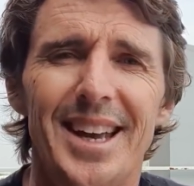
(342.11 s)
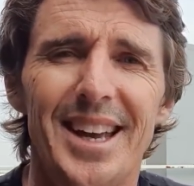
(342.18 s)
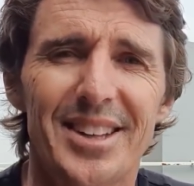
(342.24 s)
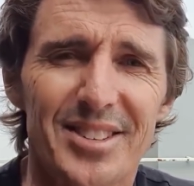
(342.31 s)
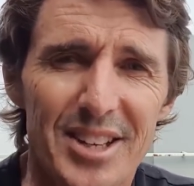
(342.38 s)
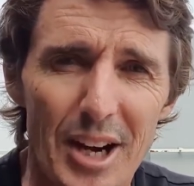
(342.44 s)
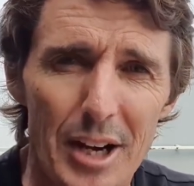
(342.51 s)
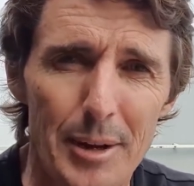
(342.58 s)

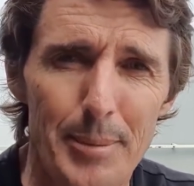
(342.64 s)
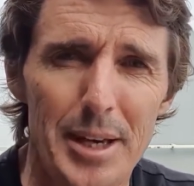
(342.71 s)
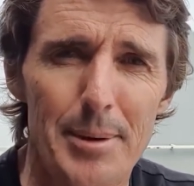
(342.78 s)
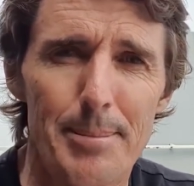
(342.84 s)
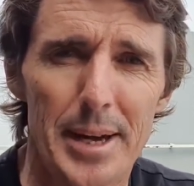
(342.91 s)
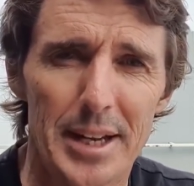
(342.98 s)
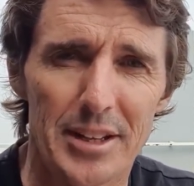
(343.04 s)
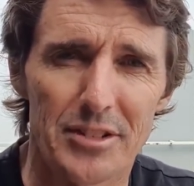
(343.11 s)
it's going to be
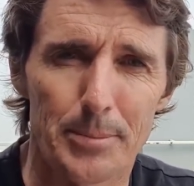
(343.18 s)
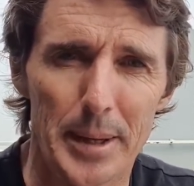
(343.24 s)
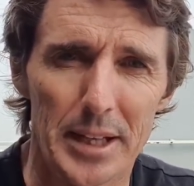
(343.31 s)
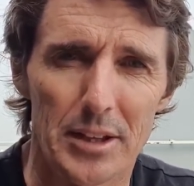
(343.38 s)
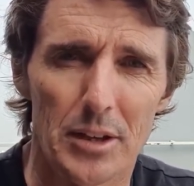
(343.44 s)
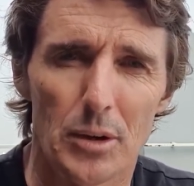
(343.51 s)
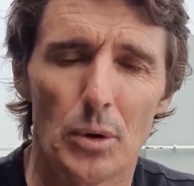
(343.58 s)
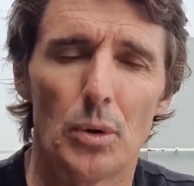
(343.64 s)
a better
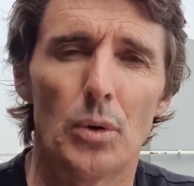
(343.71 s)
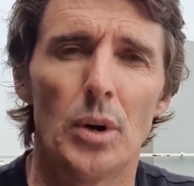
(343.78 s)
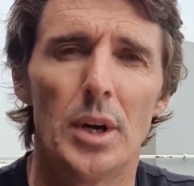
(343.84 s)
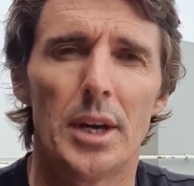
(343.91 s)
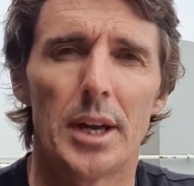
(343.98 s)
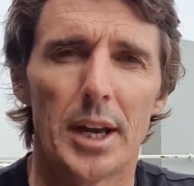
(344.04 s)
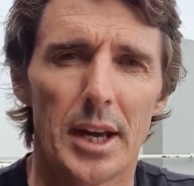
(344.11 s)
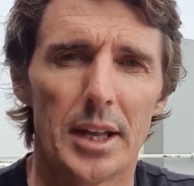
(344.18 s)
spectacle
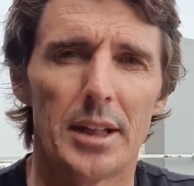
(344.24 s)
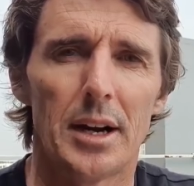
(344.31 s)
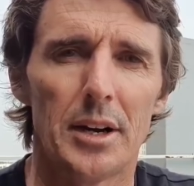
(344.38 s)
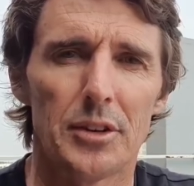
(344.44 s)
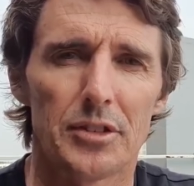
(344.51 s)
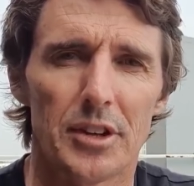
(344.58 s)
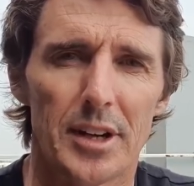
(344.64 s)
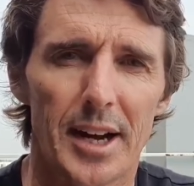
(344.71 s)
in
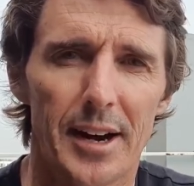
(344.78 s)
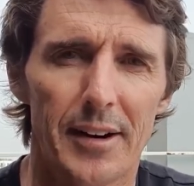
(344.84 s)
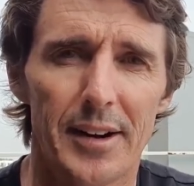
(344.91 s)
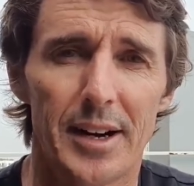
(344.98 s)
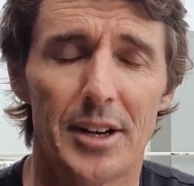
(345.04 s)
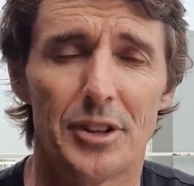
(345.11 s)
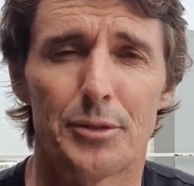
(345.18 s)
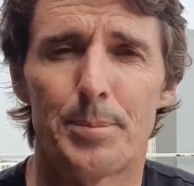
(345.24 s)
those
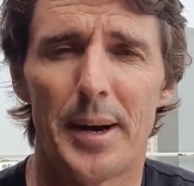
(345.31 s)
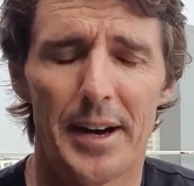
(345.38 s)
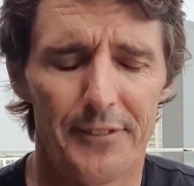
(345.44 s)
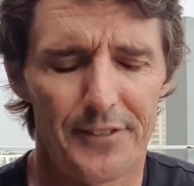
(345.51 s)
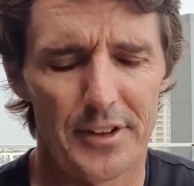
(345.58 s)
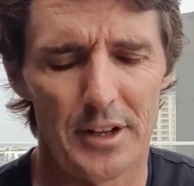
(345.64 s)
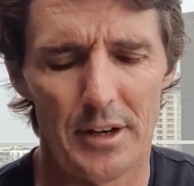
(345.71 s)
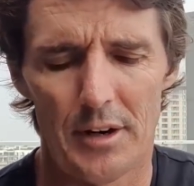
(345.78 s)
scenarios.
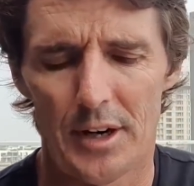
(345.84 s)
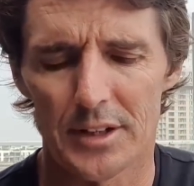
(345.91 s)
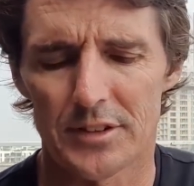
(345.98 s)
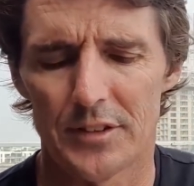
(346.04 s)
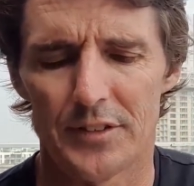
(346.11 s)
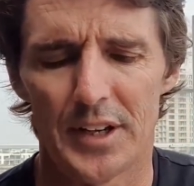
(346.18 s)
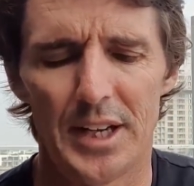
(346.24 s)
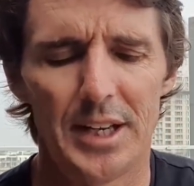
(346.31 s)
But for the
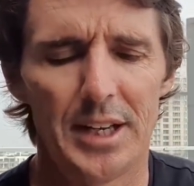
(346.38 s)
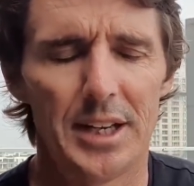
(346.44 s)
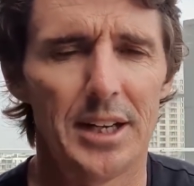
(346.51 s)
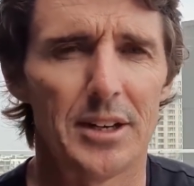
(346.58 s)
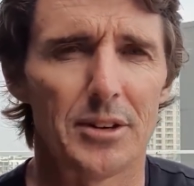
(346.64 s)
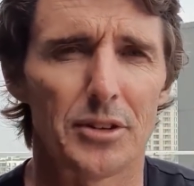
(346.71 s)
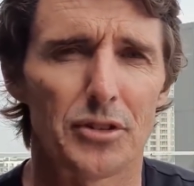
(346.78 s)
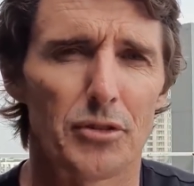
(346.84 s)
likes of
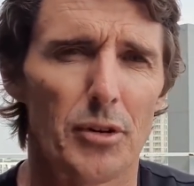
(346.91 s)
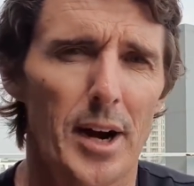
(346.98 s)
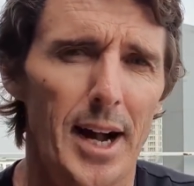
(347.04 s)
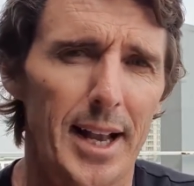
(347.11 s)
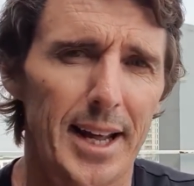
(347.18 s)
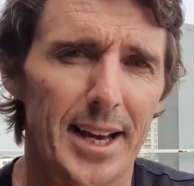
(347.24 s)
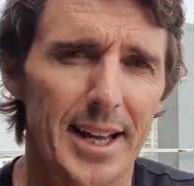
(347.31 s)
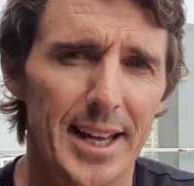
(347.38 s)
India,
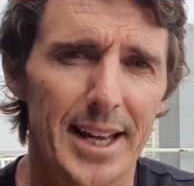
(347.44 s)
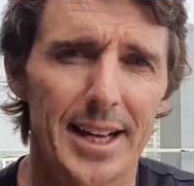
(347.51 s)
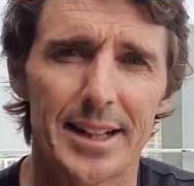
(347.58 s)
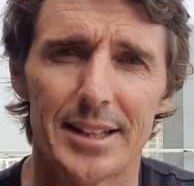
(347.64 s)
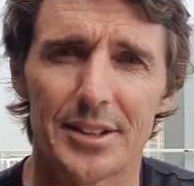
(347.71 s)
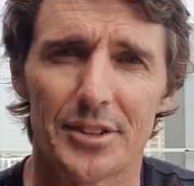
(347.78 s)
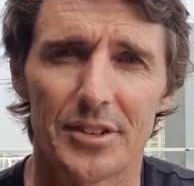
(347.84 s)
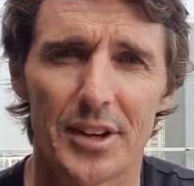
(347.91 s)
Australia,
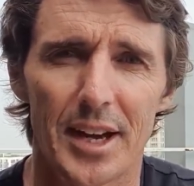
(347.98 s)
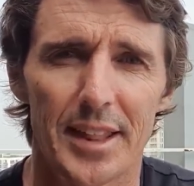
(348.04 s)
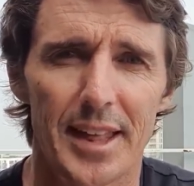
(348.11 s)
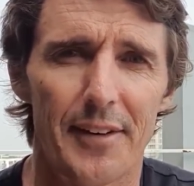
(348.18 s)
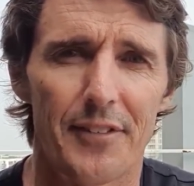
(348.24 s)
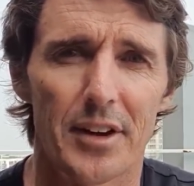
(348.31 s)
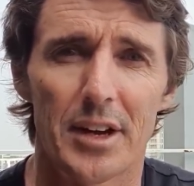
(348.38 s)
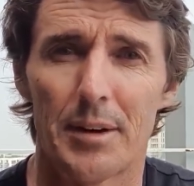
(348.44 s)
England, South
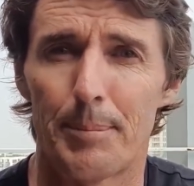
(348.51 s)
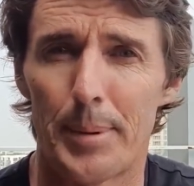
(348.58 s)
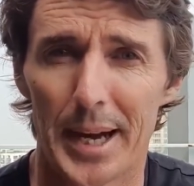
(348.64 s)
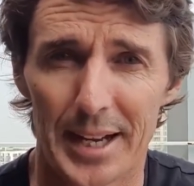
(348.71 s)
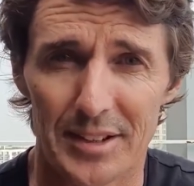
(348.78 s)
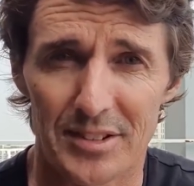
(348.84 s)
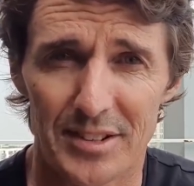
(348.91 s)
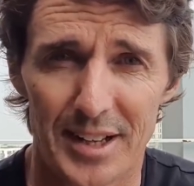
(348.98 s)
Africa,
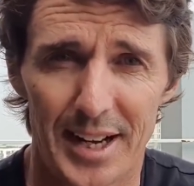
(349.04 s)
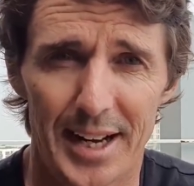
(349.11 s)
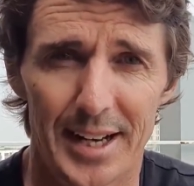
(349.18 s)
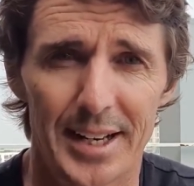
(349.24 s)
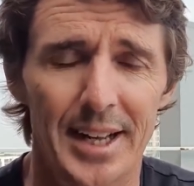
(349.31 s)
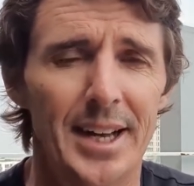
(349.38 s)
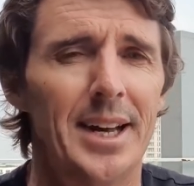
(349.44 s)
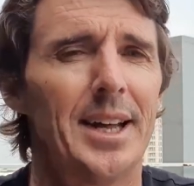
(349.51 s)

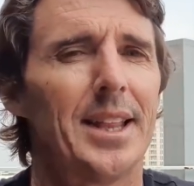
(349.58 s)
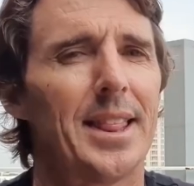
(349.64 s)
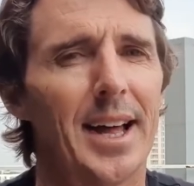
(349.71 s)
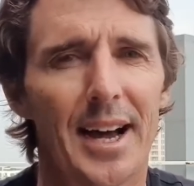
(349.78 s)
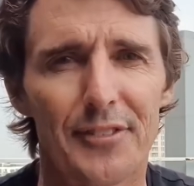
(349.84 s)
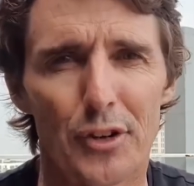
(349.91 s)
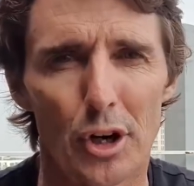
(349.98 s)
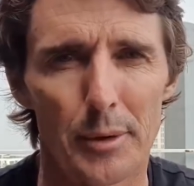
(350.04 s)
Pakistan,
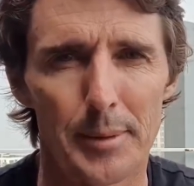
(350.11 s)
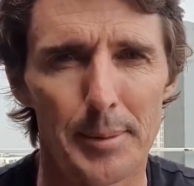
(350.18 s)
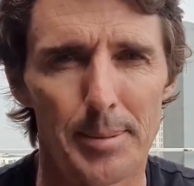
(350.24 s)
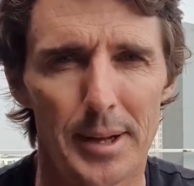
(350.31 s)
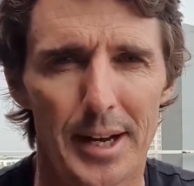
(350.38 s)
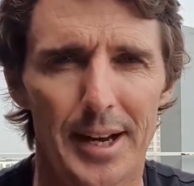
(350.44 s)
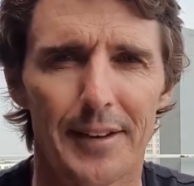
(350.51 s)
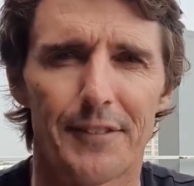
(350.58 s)
they've got to be
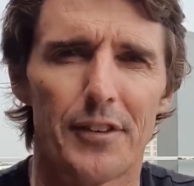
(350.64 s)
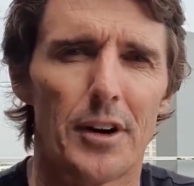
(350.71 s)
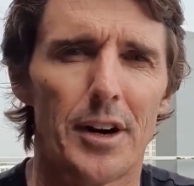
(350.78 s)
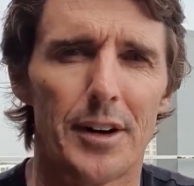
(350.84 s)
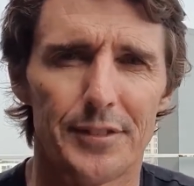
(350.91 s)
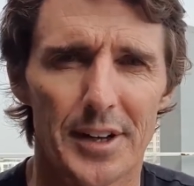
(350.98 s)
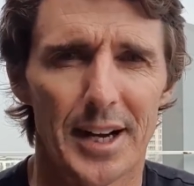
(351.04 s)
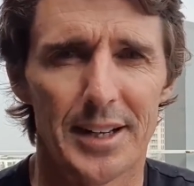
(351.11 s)
playing
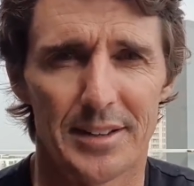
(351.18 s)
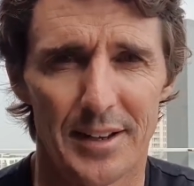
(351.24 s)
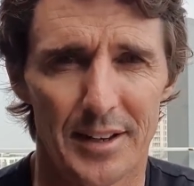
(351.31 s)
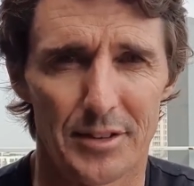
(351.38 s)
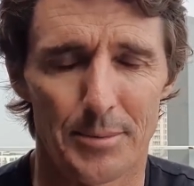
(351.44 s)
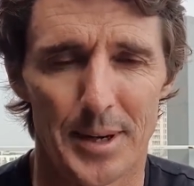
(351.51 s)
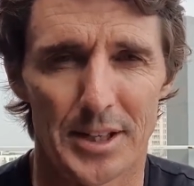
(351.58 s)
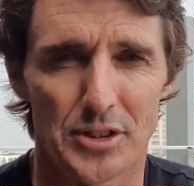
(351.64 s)
5-day
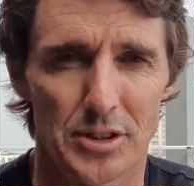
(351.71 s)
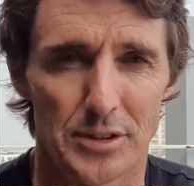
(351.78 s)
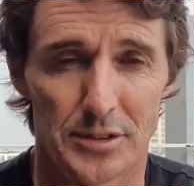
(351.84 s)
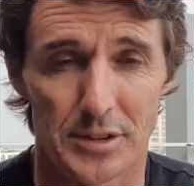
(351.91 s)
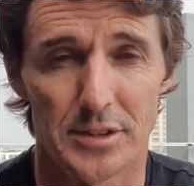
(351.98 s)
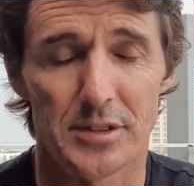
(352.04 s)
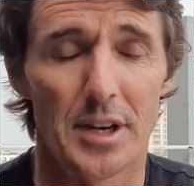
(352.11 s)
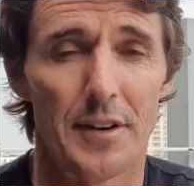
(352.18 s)
test
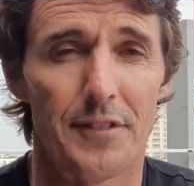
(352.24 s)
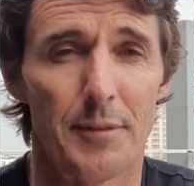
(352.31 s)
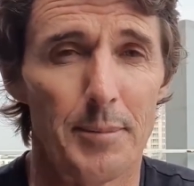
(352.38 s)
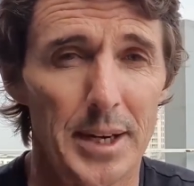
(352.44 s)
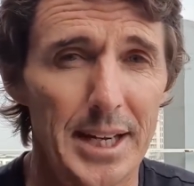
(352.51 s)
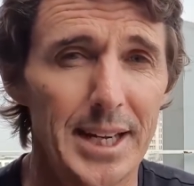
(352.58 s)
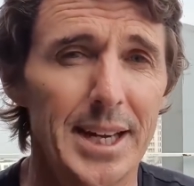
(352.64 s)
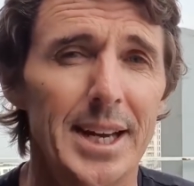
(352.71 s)
matches. So for
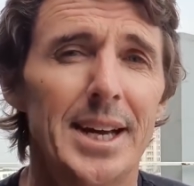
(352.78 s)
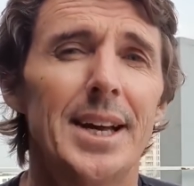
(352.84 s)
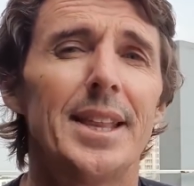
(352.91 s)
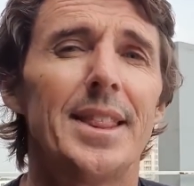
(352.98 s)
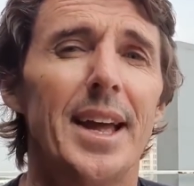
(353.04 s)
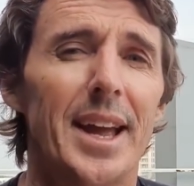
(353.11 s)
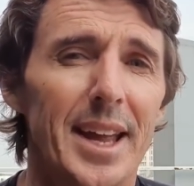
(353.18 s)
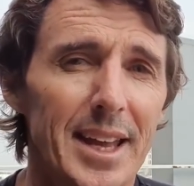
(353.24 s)
me,
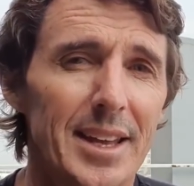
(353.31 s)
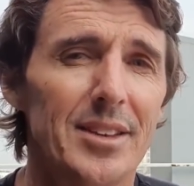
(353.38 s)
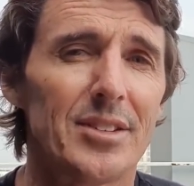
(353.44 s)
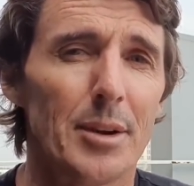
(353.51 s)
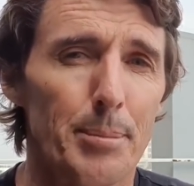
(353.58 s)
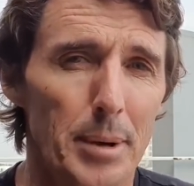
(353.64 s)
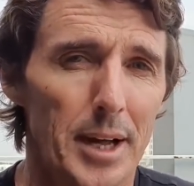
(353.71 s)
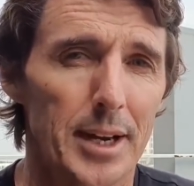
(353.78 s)
there
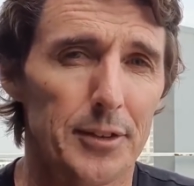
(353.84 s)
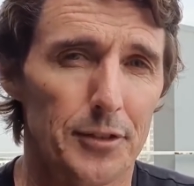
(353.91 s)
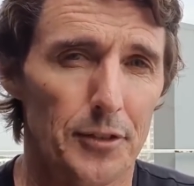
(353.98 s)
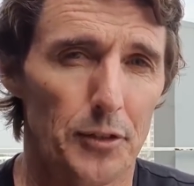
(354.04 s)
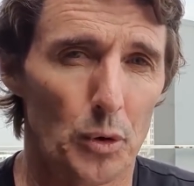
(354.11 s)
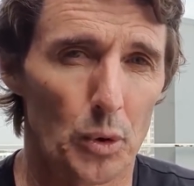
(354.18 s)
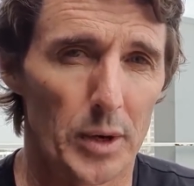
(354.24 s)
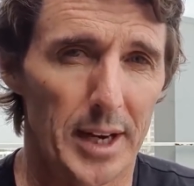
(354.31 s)
is a place
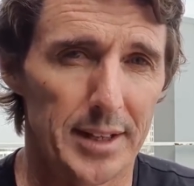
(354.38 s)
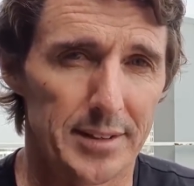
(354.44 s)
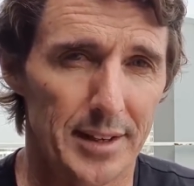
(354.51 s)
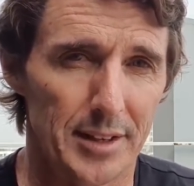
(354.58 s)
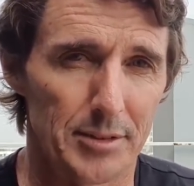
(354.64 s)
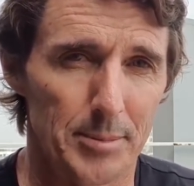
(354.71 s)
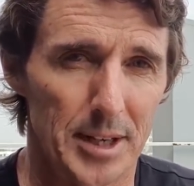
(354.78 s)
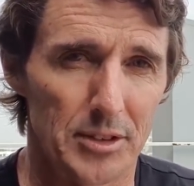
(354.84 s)
for 4-day
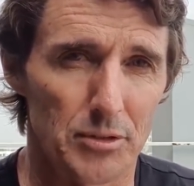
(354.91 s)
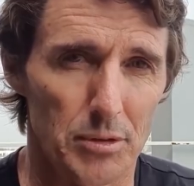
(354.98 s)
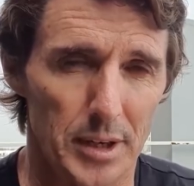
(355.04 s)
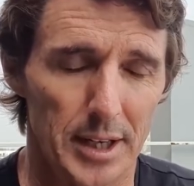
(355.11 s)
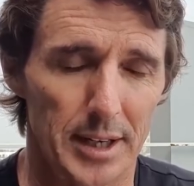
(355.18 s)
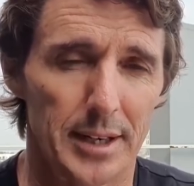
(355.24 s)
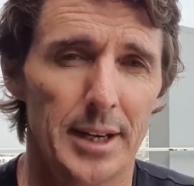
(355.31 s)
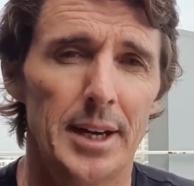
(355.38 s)
test match
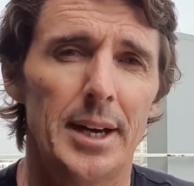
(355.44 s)
cricket.